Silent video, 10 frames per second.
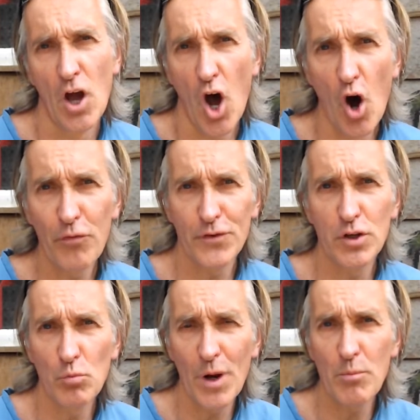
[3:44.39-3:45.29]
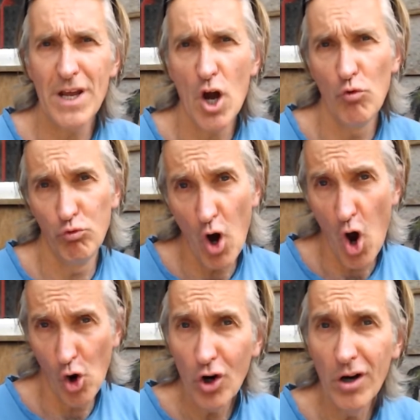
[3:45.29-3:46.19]
Often when we go
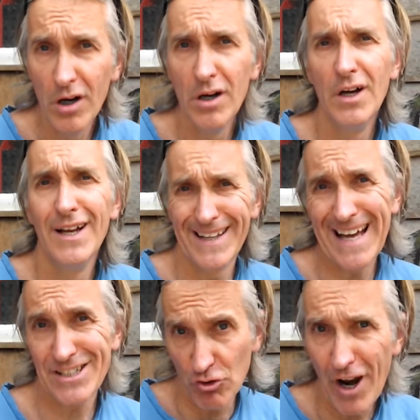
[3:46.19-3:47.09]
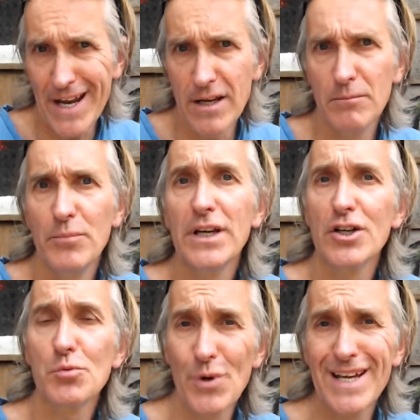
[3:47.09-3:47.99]
wrong, that's great,
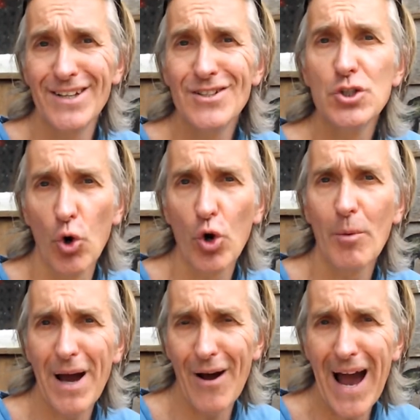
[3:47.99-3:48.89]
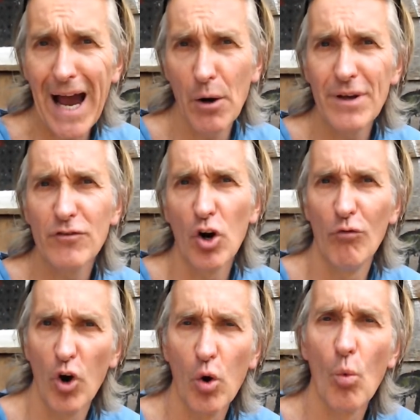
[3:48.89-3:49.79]
because we can talk about how we've
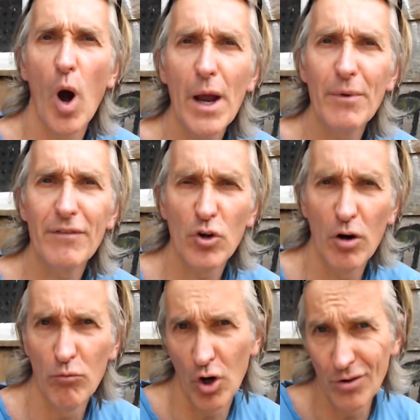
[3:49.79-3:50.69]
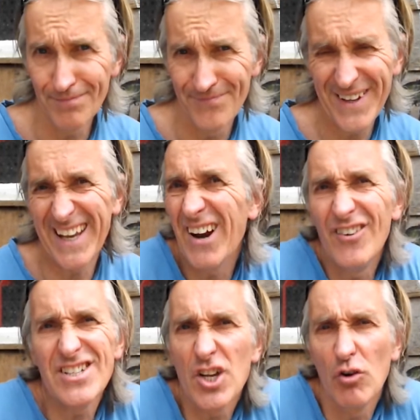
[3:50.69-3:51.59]
gone wrong, why we've gone wrong, and there
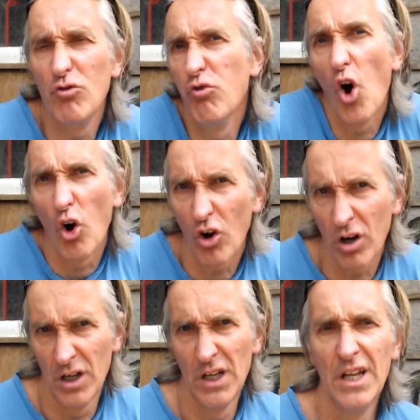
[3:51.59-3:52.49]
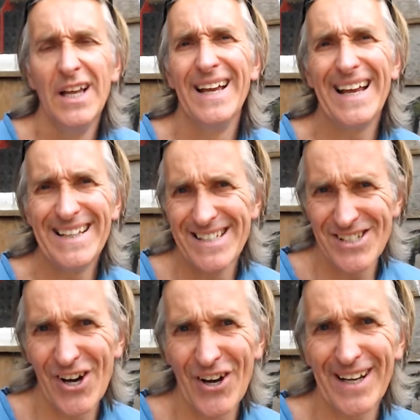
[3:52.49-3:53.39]
is no wrong in
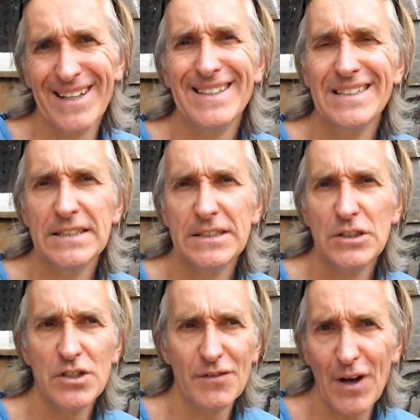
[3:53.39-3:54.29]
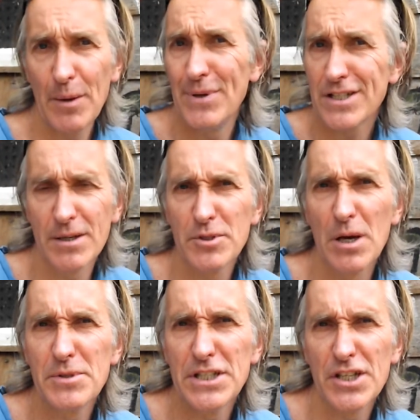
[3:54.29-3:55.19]
design. You develop it,
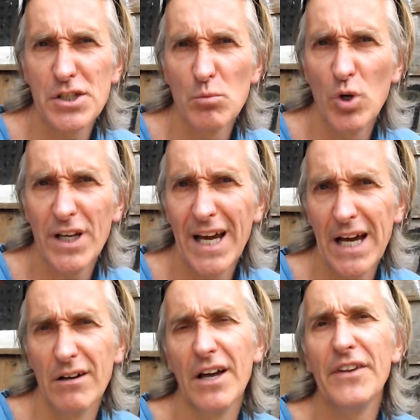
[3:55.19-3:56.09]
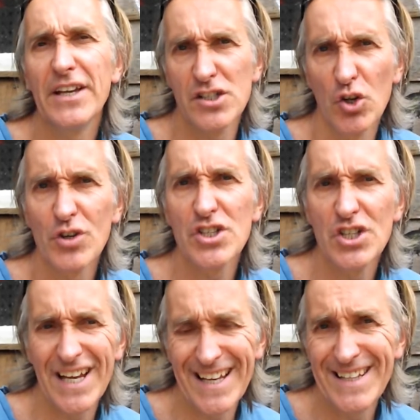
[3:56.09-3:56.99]
sometimes it doesn't work out, and then as long as
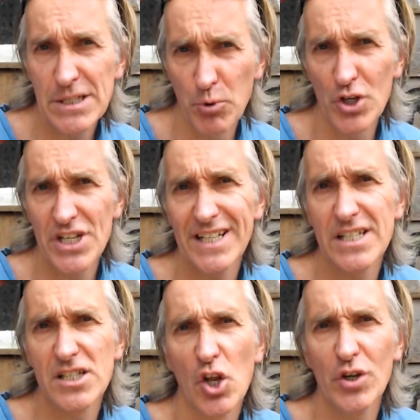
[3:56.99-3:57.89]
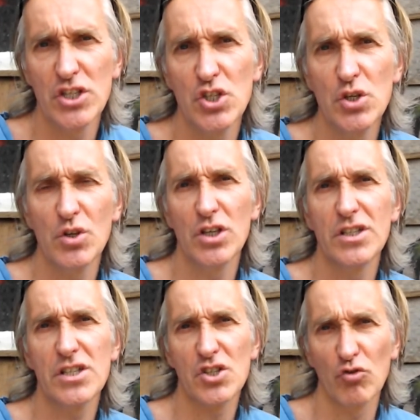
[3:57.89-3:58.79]
you, in this project, as long as you can
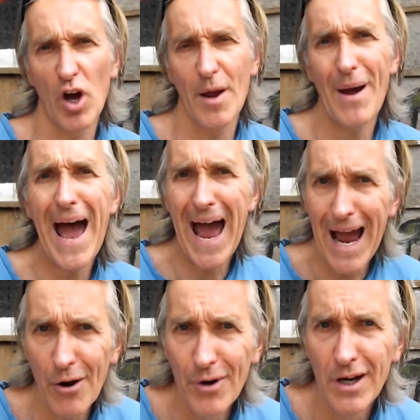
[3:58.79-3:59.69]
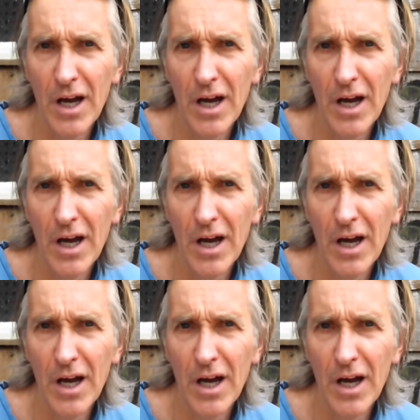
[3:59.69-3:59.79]
describe how